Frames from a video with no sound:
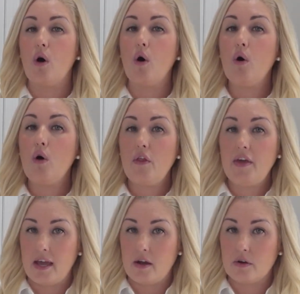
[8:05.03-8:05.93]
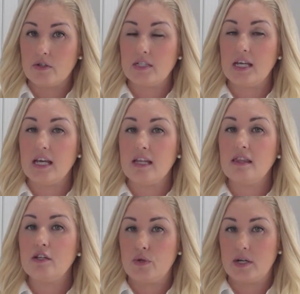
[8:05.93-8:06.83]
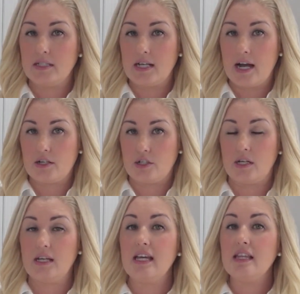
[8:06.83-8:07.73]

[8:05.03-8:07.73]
all the heirs in the transaction,